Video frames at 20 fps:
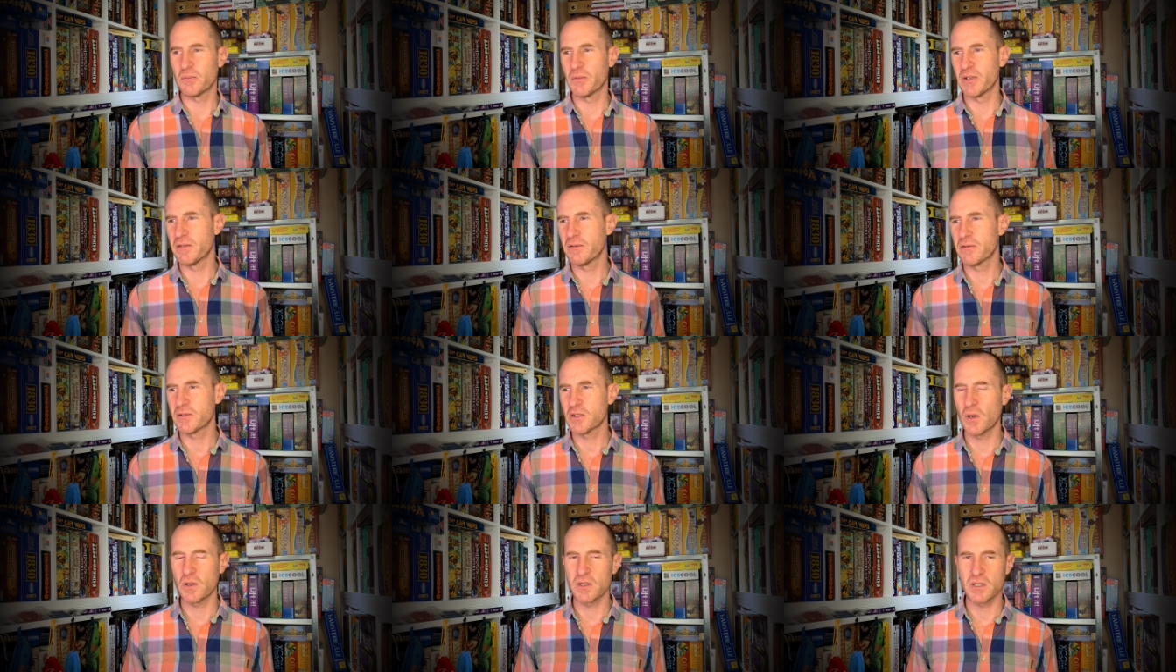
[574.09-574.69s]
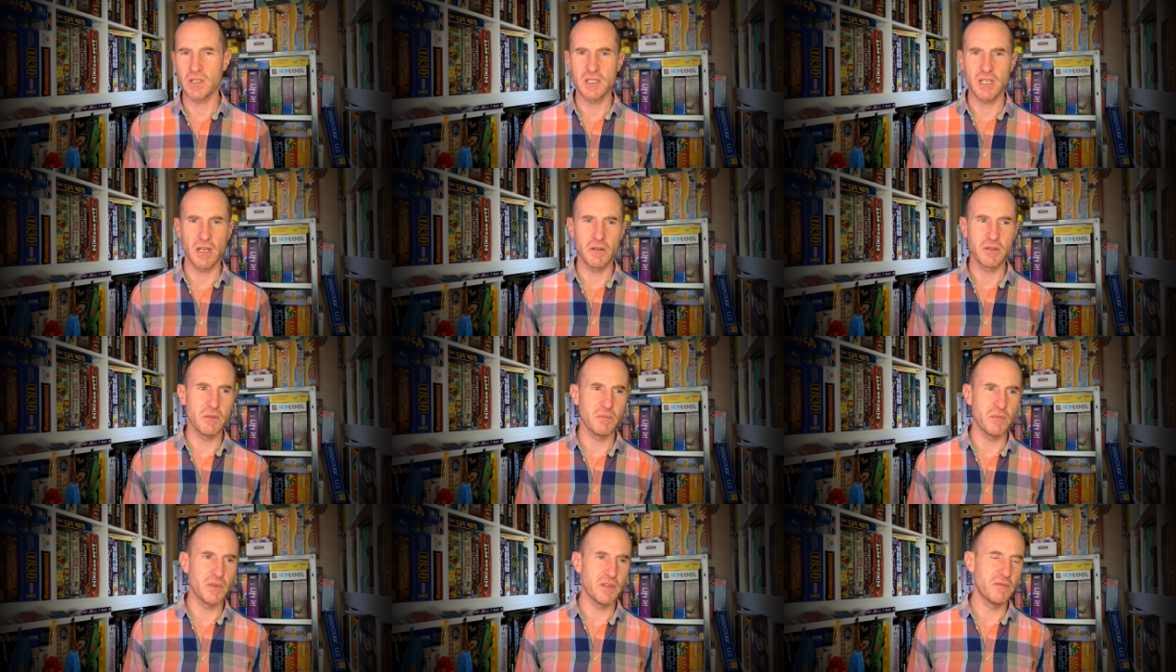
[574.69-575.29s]
We've tossed a
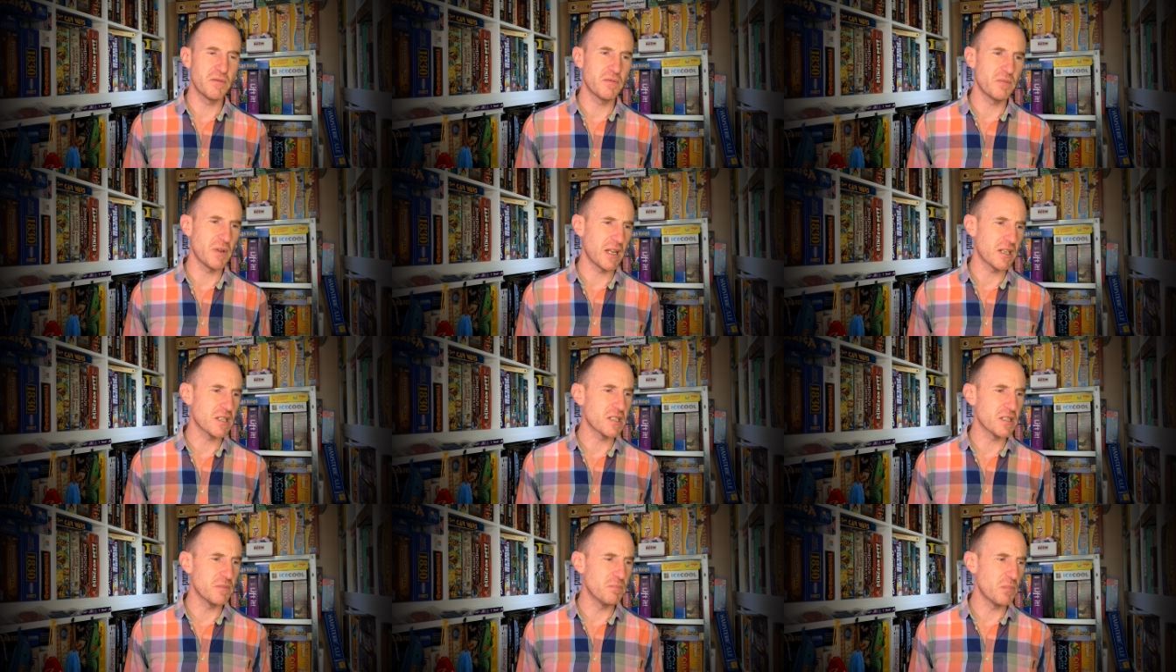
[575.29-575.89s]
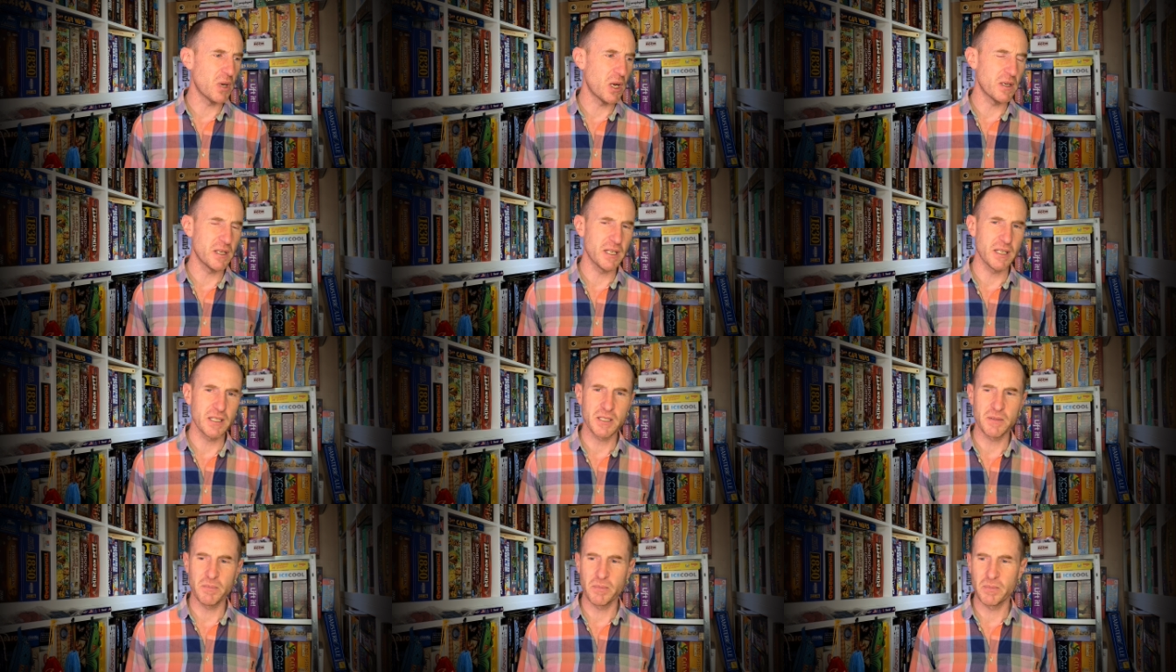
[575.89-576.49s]
token, we've actually burnt
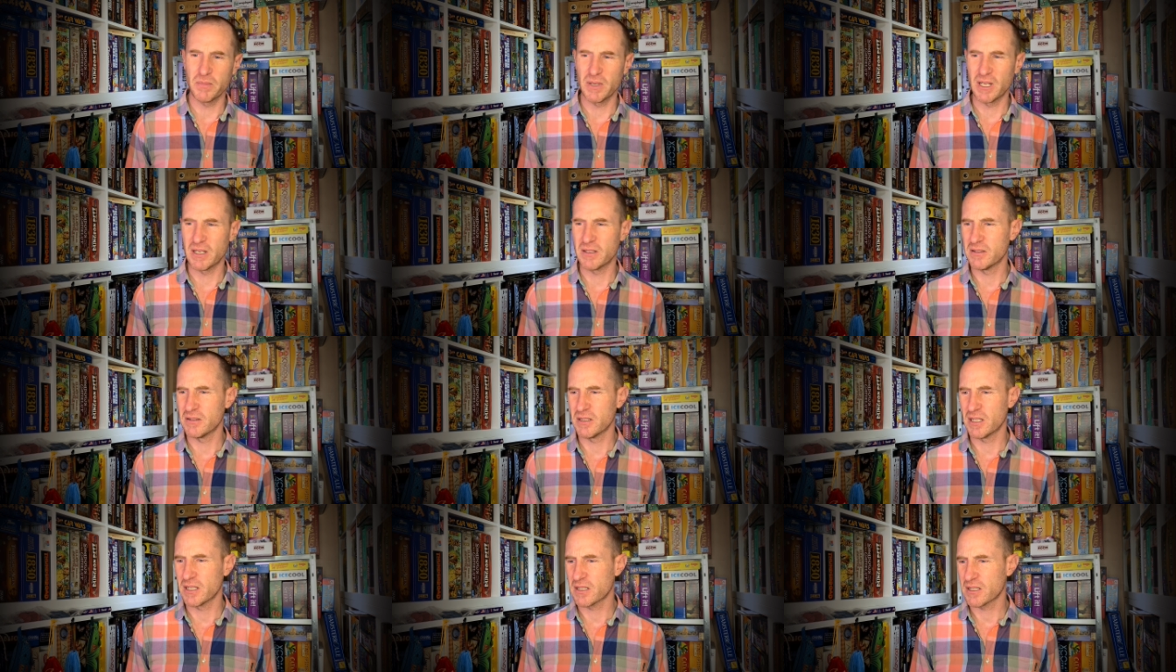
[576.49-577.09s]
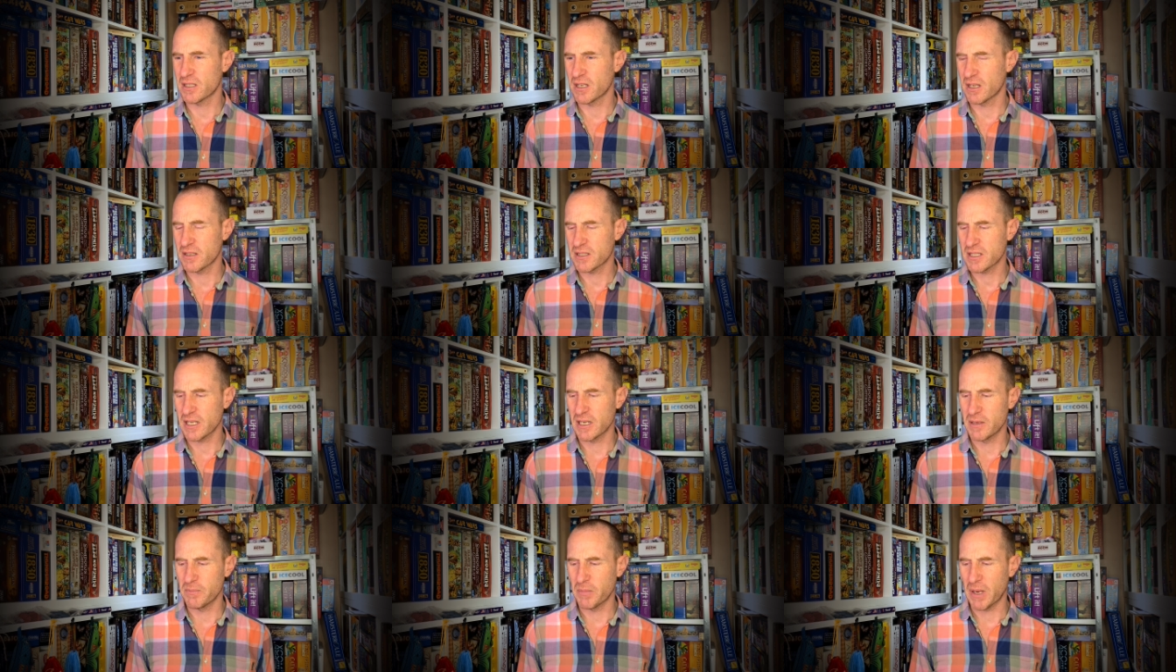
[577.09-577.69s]
it, and it's
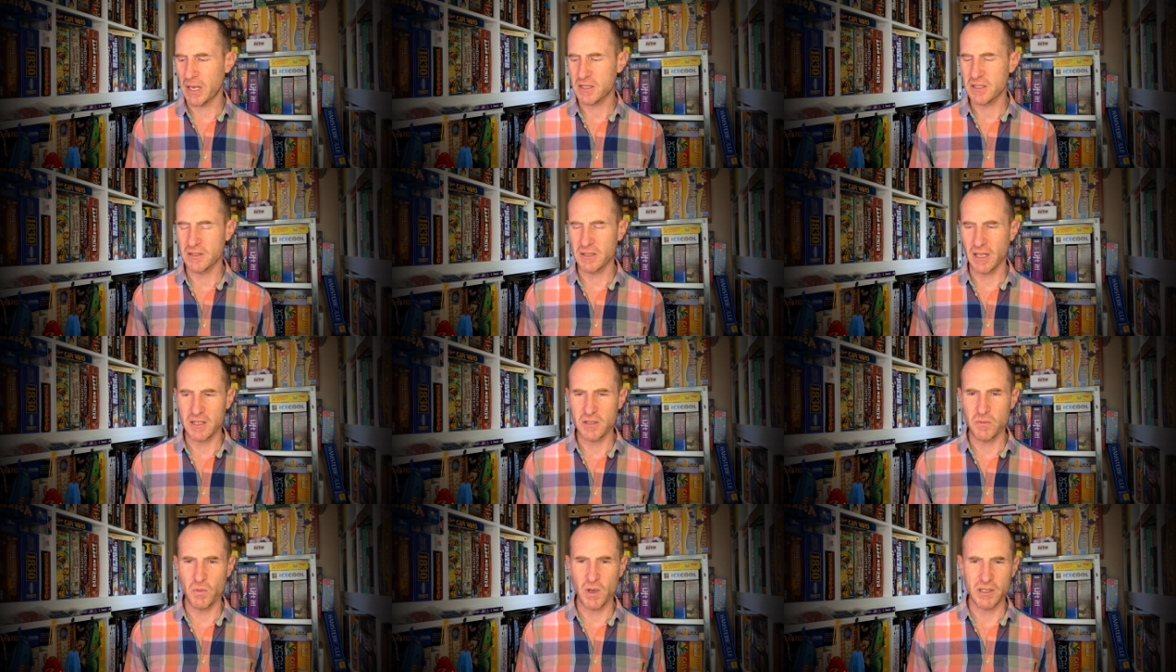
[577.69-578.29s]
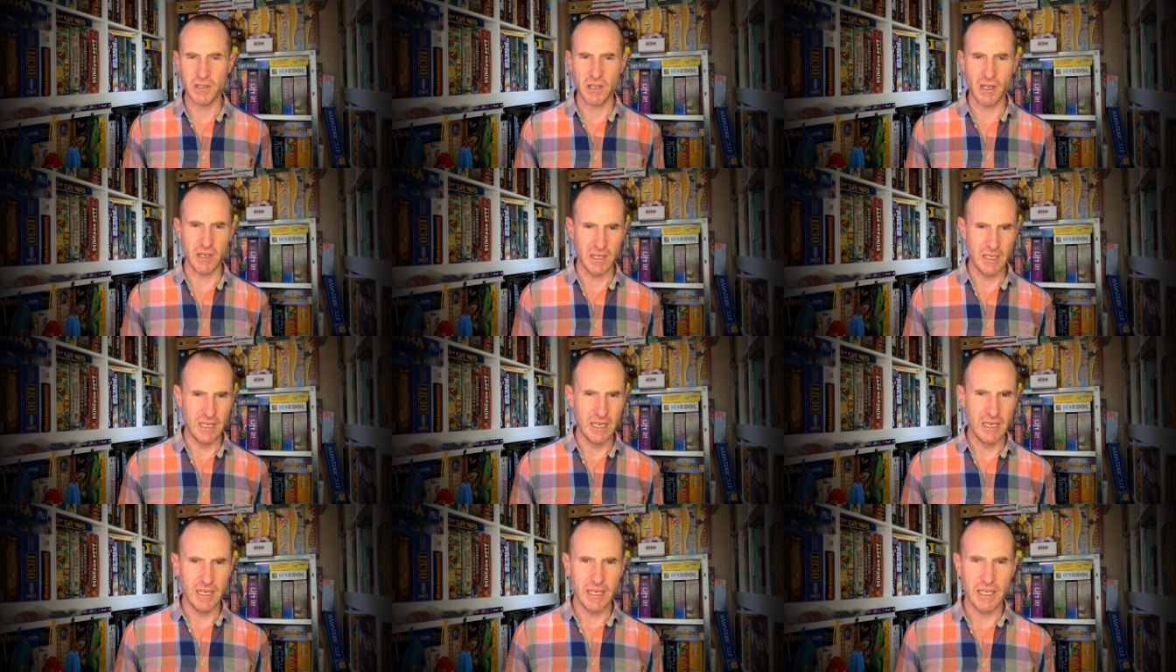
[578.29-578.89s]
sent it back to Days of Wonder
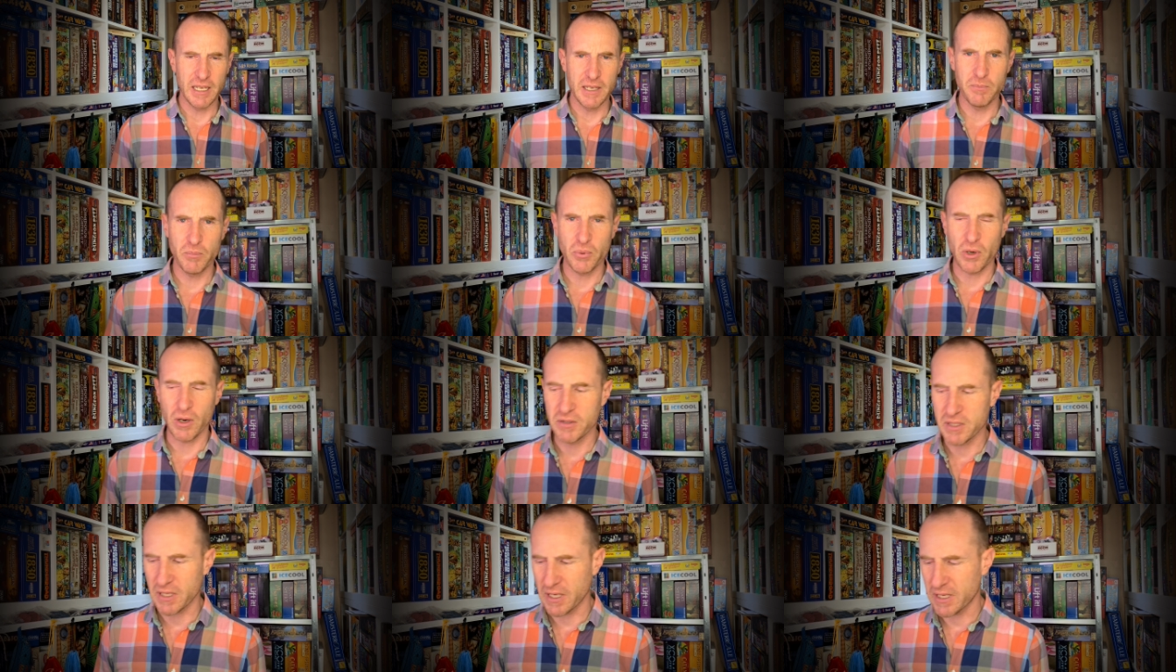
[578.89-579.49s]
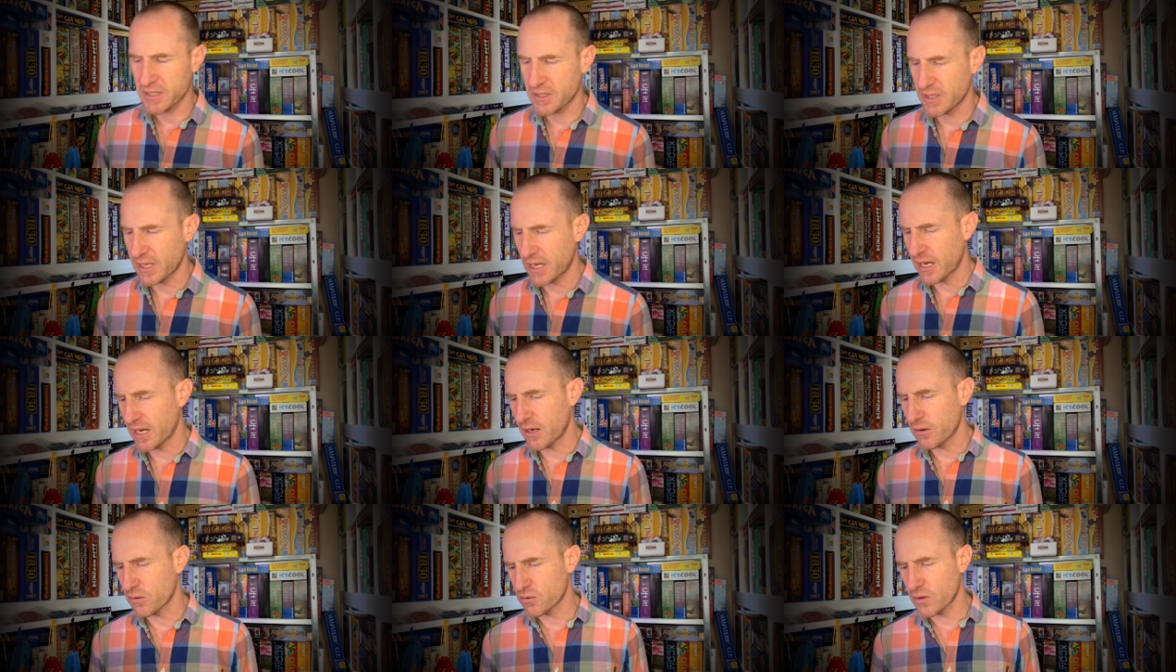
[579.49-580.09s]
in protest at
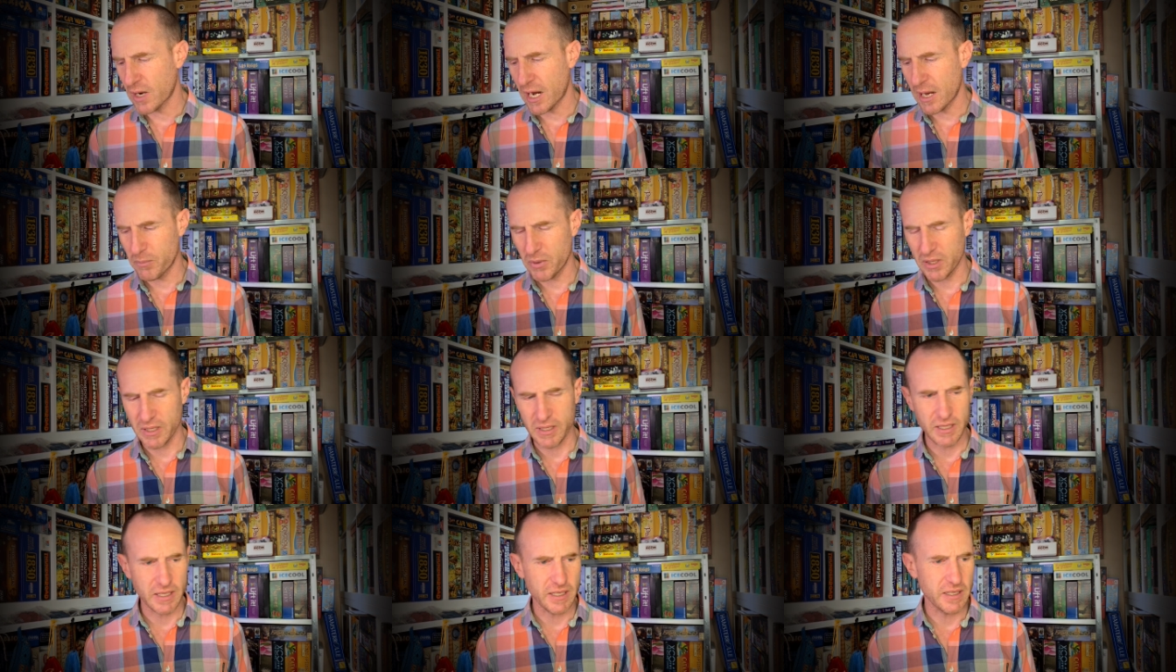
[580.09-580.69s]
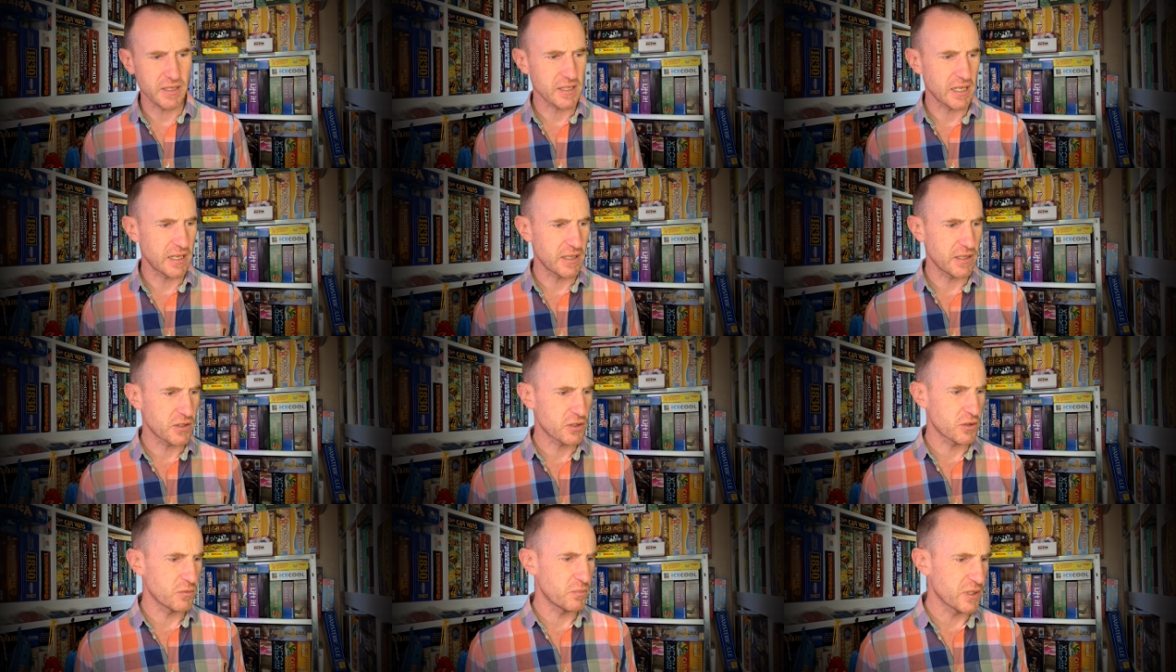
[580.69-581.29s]
how crap it is, and it
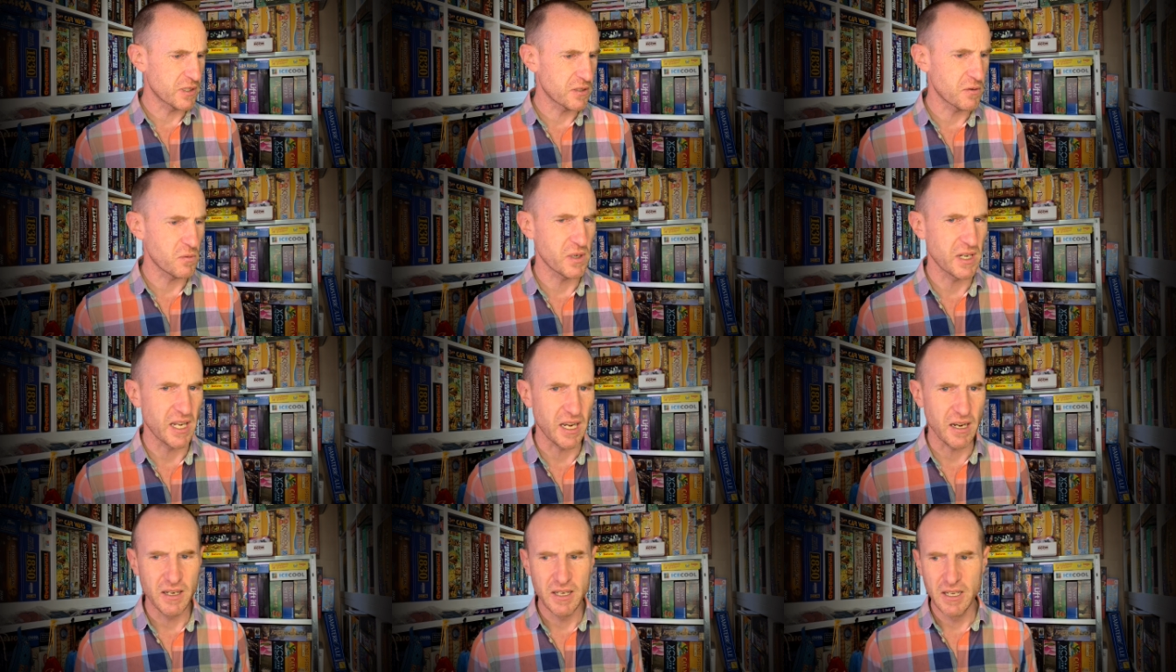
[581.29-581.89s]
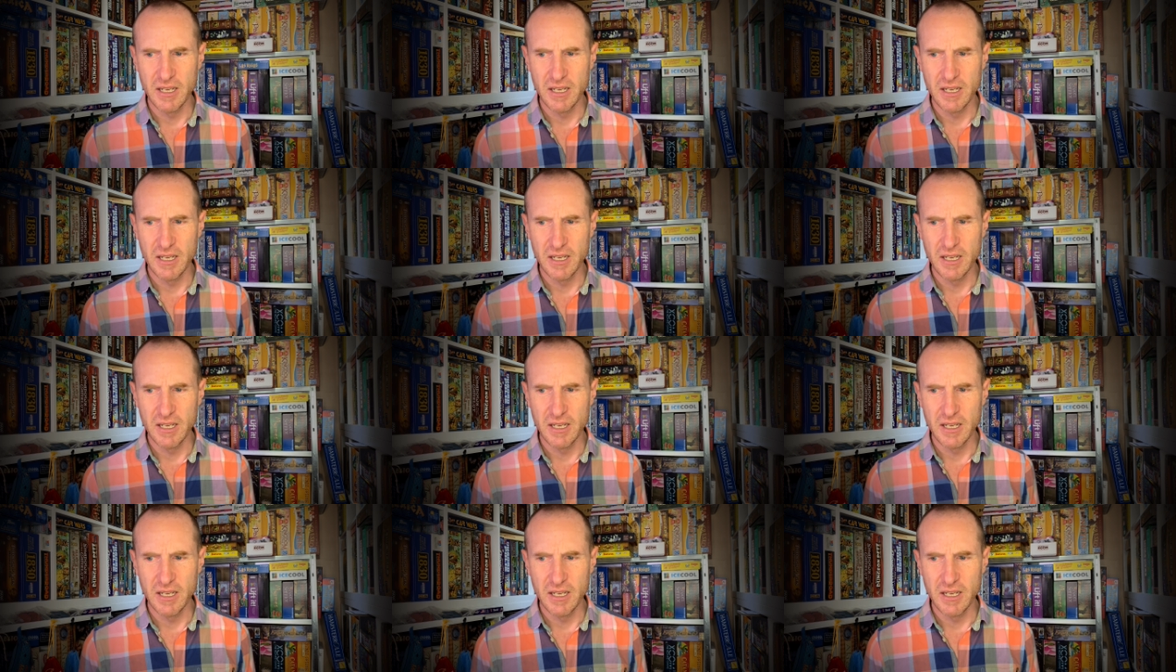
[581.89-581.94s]
should be sorted out.